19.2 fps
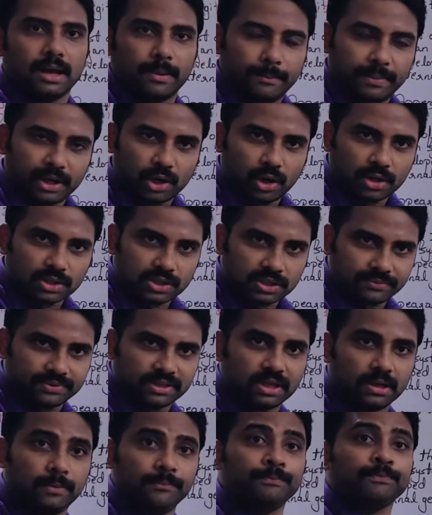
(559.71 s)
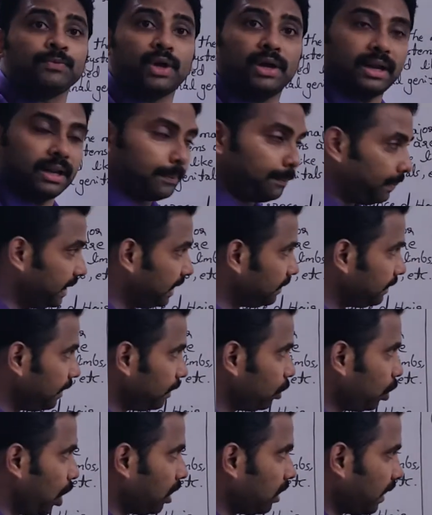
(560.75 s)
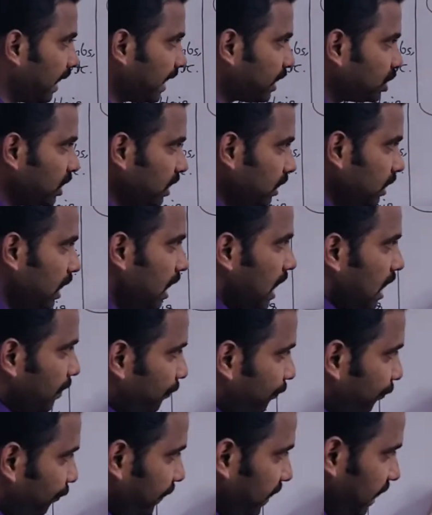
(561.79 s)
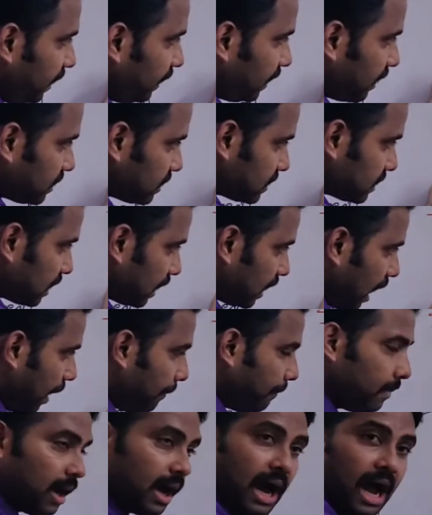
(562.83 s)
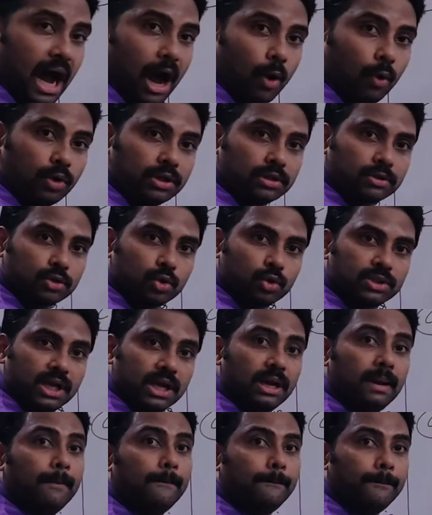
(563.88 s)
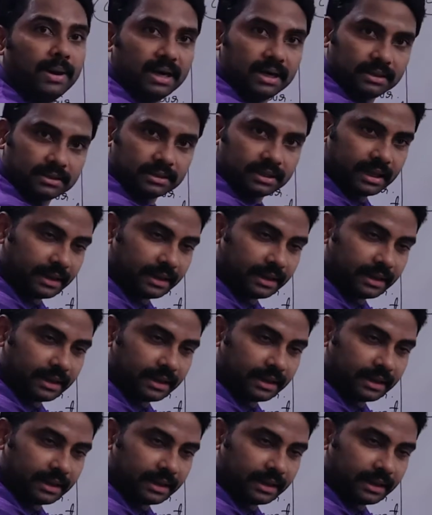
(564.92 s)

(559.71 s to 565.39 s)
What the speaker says: Because of the repeated contraction, fetus come out through the birth